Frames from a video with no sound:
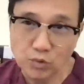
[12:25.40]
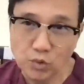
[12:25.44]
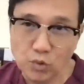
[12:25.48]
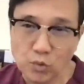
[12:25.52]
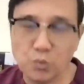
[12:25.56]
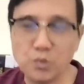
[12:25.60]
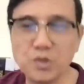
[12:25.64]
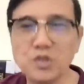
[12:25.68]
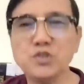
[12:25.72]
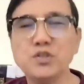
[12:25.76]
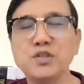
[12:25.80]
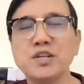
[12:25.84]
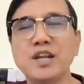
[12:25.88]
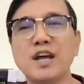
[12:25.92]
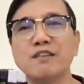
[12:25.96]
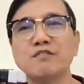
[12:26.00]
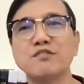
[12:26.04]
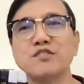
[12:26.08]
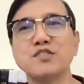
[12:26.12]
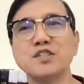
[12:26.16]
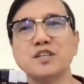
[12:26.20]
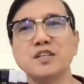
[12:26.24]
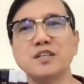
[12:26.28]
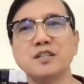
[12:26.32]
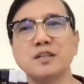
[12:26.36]
we should have
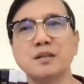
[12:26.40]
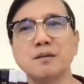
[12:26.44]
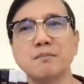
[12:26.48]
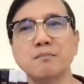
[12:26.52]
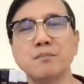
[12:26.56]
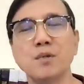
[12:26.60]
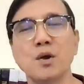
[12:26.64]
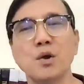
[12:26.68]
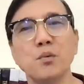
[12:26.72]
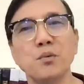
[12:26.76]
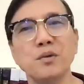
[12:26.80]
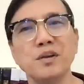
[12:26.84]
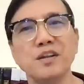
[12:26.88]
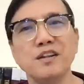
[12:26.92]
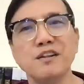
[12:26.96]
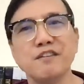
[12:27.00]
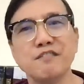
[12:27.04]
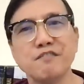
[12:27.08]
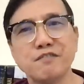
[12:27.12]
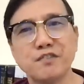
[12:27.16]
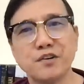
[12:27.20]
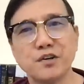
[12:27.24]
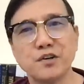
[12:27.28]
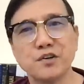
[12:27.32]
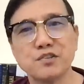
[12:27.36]
seen them within the
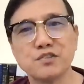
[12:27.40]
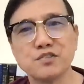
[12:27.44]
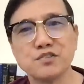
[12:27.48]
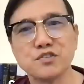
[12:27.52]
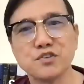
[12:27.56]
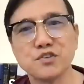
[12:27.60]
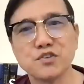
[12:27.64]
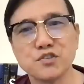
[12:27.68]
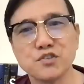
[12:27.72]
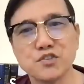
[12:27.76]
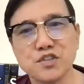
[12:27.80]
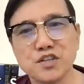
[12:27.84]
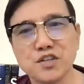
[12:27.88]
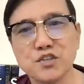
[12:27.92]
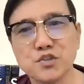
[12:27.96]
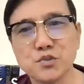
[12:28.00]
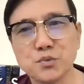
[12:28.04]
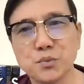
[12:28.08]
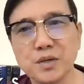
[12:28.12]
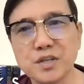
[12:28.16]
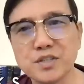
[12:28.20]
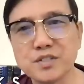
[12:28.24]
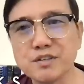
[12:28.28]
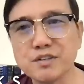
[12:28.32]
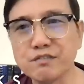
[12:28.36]
first 6
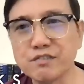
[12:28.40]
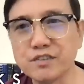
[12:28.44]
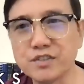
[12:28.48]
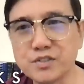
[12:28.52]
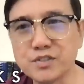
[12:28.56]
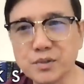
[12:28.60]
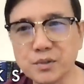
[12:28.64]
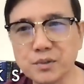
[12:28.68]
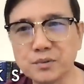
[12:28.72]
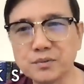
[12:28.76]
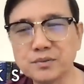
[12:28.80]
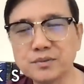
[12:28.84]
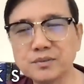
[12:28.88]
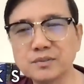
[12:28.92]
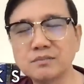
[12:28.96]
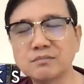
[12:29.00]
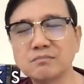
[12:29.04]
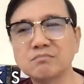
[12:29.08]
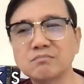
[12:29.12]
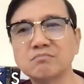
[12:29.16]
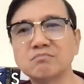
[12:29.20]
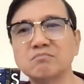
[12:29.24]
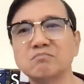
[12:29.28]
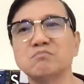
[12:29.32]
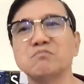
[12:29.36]
weeks of a dose.
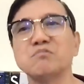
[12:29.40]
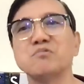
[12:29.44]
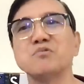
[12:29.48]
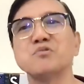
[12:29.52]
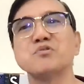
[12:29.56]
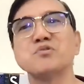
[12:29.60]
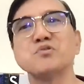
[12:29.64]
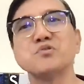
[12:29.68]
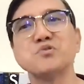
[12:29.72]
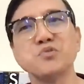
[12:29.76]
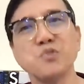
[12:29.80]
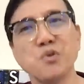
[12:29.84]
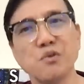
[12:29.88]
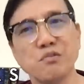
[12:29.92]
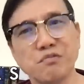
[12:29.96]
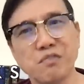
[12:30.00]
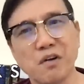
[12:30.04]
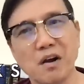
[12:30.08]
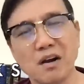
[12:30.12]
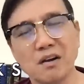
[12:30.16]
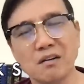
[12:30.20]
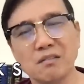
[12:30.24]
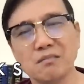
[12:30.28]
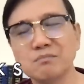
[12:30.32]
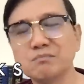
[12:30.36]
So
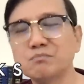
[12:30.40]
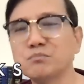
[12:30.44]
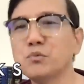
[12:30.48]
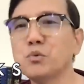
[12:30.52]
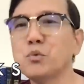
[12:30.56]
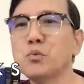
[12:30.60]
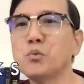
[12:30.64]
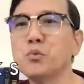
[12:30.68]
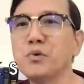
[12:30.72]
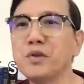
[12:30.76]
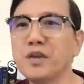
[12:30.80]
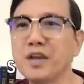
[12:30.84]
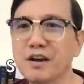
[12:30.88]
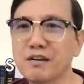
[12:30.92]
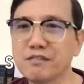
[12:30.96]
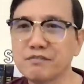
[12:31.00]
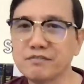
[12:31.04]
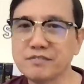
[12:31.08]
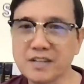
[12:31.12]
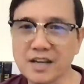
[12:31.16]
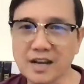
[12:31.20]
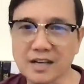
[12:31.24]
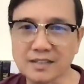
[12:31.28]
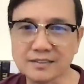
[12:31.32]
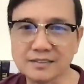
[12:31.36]
far, we have
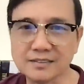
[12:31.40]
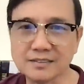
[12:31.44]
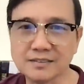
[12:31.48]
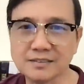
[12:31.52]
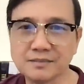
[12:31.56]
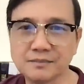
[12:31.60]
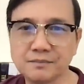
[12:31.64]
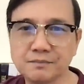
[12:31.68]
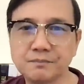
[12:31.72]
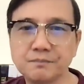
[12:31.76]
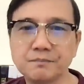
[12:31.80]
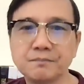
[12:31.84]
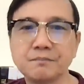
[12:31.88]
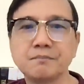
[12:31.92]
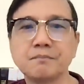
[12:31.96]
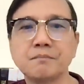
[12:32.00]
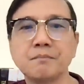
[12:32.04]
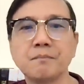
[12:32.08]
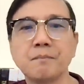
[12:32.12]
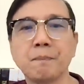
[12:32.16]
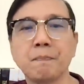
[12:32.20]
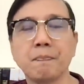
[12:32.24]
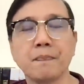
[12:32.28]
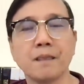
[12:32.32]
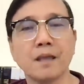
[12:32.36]
not.
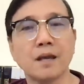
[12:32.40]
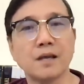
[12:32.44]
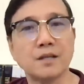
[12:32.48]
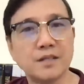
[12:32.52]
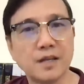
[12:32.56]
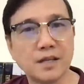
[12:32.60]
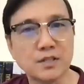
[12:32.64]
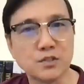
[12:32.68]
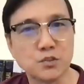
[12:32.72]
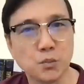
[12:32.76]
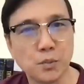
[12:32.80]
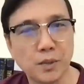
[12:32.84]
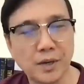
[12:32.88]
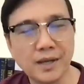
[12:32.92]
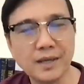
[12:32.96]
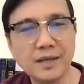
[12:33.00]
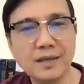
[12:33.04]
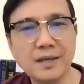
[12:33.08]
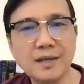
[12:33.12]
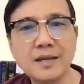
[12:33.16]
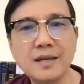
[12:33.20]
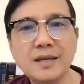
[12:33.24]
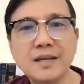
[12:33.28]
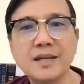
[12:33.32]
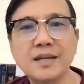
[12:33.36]
That's why
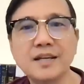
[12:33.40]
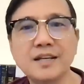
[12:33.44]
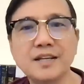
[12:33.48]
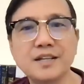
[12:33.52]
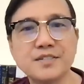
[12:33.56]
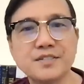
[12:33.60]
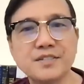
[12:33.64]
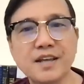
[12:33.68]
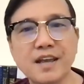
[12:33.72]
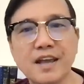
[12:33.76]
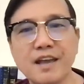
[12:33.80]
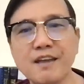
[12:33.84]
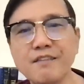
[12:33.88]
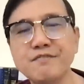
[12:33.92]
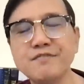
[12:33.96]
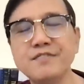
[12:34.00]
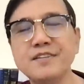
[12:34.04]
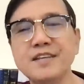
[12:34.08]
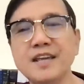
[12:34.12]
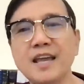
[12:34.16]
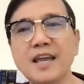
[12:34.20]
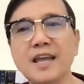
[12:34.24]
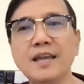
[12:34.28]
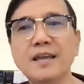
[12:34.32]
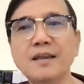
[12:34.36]
it is the
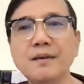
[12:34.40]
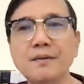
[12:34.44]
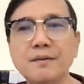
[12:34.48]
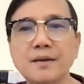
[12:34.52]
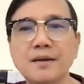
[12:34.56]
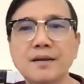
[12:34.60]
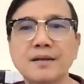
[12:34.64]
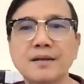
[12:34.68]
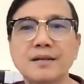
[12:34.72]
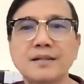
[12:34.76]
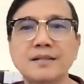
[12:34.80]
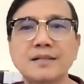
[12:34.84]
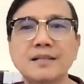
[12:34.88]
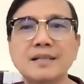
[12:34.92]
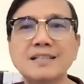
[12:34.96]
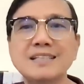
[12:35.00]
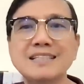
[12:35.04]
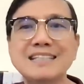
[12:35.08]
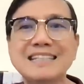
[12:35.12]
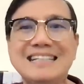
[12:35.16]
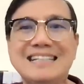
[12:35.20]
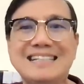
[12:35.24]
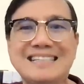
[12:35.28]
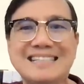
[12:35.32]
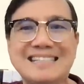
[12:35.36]
FDA that
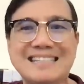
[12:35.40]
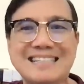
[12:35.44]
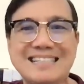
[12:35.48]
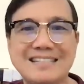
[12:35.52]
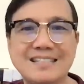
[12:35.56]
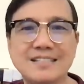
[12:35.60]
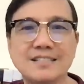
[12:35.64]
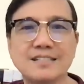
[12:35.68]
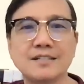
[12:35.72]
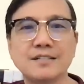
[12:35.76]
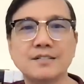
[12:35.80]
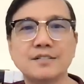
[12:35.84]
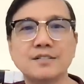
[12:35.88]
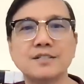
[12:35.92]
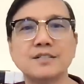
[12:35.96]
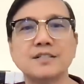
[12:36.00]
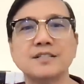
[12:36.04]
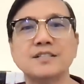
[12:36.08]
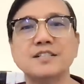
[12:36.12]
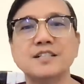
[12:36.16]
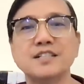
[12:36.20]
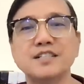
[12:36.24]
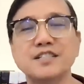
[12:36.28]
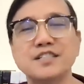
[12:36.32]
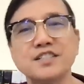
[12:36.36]
insisted
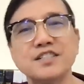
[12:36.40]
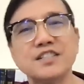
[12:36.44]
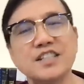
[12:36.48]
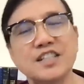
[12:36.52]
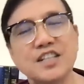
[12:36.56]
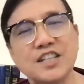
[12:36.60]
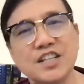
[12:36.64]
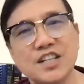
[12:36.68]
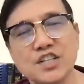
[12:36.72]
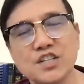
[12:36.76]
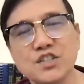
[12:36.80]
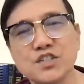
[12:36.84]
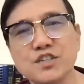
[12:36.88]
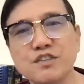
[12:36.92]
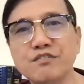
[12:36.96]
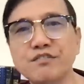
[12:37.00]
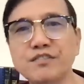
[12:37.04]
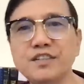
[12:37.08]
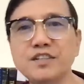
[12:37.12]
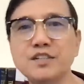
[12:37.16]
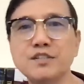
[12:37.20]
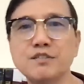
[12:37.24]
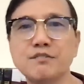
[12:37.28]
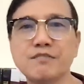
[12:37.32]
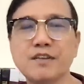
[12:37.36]
that each of
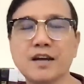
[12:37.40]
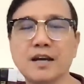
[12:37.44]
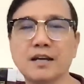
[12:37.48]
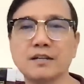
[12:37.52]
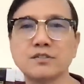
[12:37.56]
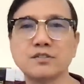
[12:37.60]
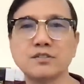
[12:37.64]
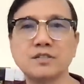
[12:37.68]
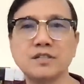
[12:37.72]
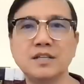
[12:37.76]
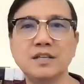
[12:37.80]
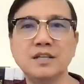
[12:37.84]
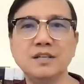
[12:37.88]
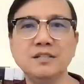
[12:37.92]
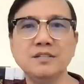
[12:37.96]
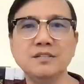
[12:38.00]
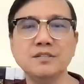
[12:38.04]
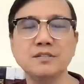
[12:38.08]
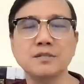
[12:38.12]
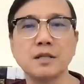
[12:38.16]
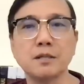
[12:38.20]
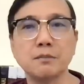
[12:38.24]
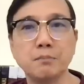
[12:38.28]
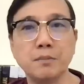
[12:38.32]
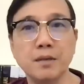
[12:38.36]
these vaccines
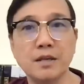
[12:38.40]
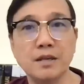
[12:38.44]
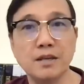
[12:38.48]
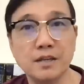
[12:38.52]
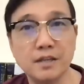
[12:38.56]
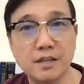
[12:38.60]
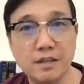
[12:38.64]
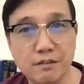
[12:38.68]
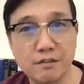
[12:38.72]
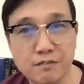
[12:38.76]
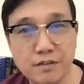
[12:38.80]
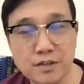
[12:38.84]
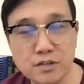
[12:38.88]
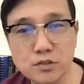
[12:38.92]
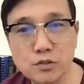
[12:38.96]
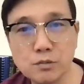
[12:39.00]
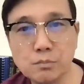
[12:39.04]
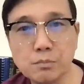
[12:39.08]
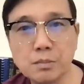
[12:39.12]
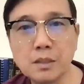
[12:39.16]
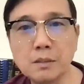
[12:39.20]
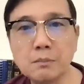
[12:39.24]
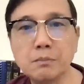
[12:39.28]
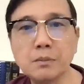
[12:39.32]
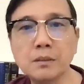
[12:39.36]
that being given to
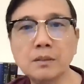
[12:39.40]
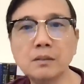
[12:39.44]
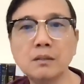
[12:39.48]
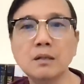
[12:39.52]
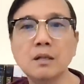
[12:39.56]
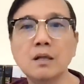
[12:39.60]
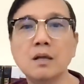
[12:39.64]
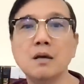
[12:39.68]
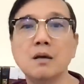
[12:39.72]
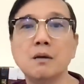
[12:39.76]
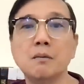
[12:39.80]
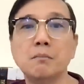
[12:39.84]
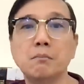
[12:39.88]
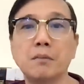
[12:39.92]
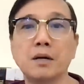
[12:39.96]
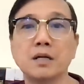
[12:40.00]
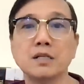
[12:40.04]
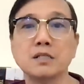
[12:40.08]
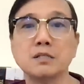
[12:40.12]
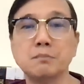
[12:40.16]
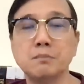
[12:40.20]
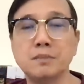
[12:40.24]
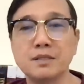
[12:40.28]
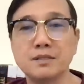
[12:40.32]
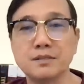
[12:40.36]
people
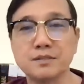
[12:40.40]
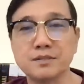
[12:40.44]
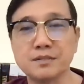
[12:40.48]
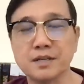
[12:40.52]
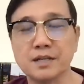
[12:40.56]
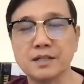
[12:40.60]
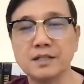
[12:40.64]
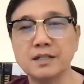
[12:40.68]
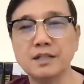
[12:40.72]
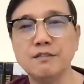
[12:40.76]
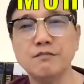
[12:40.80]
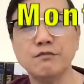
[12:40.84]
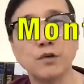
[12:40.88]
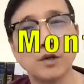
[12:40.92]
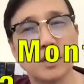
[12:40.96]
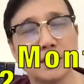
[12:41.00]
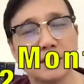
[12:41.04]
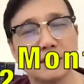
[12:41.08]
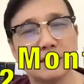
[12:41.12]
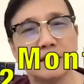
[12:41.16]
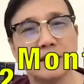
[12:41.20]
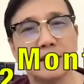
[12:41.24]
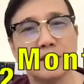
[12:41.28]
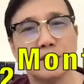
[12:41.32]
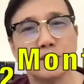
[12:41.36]
must be studied for at
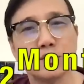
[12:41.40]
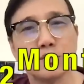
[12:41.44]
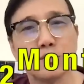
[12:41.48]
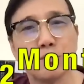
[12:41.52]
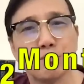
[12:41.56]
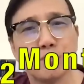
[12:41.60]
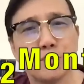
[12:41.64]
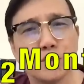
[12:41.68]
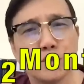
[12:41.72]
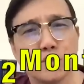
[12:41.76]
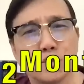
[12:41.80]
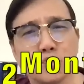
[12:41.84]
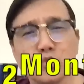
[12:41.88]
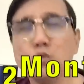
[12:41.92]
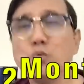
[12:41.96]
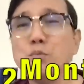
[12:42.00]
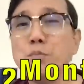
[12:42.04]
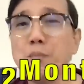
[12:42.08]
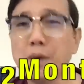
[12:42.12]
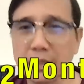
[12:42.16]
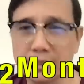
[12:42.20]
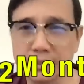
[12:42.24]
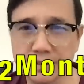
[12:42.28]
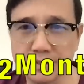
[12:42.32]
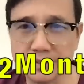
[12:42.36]
least 2
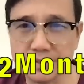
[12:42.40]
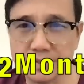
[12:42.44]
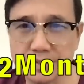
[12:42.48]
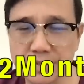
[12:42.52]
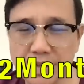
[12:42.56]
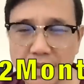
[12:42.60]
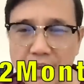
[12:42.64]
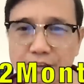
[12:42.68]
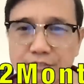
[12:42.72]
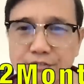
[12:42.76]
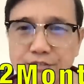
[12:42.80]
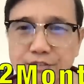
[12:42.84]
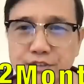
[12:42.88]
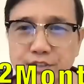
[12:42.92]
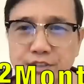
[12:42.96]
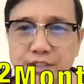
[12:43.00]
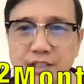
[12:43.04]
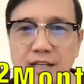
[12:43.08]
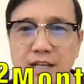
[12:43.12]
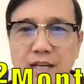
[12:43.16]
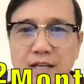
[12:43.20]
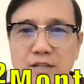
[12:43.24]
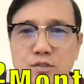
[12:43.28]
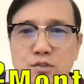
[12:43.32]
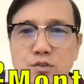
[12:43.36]
months after the
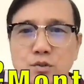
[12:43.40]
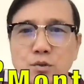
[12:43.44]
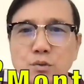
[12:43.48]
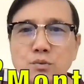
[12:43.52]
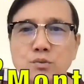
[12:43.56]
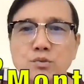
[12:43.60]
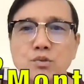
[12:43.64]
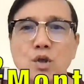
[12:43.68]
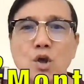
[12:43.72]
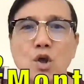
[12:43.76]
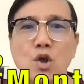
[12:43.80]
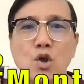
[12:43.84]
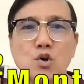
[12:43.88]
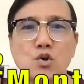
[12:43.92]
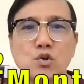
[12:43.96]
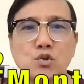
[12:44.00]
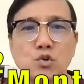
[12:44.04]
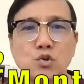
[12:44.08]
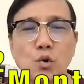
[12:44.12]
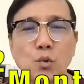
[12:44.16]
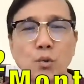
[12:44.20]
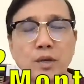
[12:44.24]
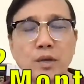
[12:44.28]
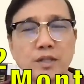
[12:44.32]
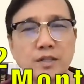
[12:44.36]
last dose,
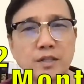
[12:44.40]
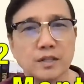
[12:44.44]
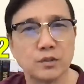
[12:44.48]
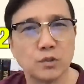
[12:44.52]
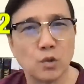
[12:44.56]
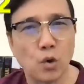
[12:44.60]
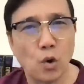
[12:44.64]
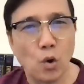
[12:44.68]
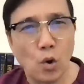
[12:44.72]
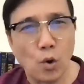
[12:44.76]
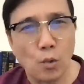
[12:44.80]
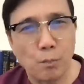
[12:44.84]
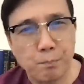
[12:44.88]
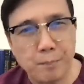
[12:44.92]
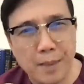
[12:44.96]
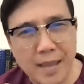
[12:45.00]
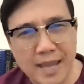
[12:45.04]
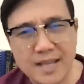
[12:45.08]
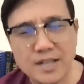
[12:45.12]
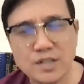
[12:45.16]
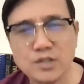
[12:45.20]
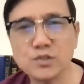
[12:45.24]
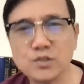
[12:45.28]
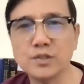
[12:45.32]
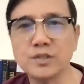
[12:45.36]
knowing that
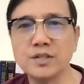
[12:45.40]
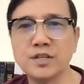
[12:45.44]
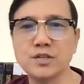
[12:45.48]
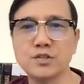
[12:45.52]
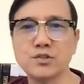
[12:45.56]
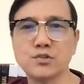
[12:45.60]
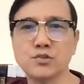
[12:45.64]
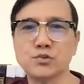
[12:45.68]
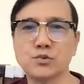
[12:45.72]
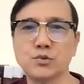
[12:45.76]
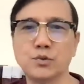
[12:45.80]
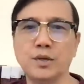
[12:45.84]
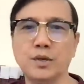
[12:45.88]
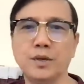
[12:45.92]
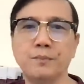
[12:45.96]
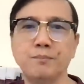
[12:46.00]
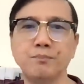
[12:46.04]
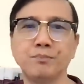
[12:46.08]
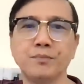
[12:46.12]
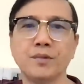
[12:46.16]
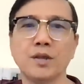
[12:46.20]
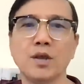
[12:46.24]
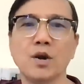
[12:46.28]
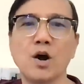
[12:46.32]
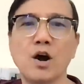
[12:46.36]
based on history
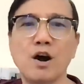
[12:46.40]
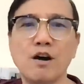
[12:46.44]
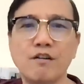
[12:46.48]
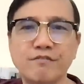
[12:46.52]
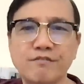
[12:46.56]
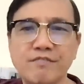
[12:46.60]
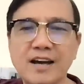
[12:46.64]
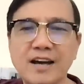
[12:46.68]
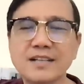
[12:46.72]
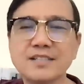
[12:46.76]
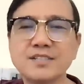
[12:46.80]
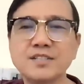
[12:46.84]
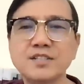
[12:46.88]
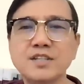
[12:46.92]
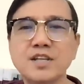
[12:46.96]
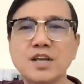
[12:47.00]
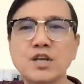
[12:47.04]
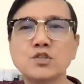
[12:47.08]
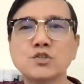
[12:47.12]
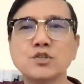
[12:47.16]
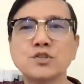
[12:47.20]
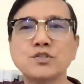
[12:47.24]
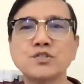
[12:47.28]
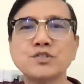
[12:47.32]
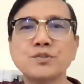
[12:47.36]
of
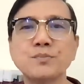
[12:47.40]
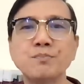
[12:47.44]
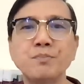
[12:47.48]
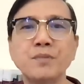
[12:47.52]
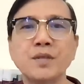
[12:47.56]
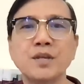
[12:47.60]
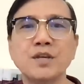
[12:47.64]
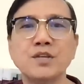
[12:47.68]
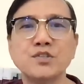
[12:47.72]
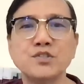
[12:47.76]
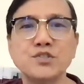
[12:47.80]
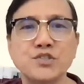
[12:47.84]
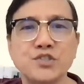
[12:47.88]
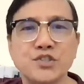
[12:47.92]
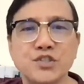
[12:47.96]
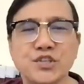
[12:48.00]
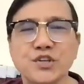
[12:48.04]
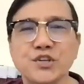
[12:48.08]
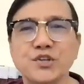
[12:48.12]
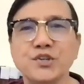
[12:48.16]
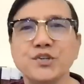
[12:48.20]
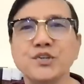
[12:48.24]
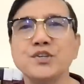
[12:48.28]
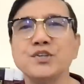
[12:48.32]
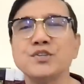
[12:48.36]
vaccinations,
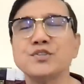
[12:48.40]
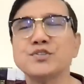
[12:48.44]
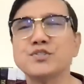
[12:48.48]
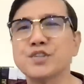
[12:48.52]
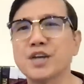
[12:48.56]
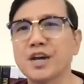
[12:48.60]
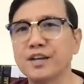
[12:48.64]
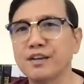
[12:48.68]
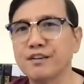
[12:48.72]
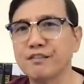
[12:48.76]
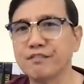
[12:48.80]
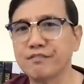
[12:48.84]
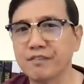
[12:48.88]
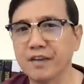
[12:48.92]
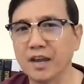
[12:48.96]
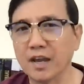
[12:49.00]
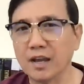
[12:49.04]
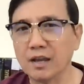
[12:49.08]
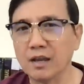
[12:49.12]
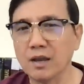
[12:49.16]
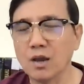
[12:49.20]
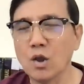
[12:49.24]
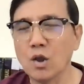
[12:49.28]
serious side effects